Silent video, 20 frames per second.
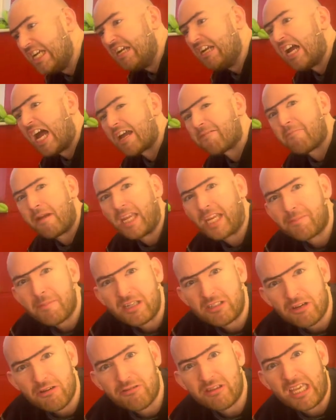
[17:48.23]
and oh, make yes. me
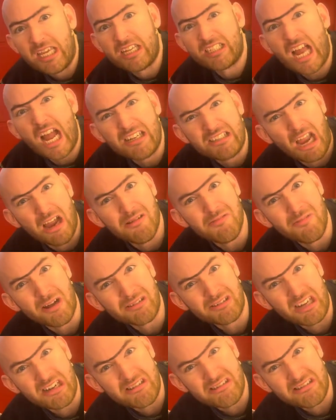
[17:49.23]
do things I don't want to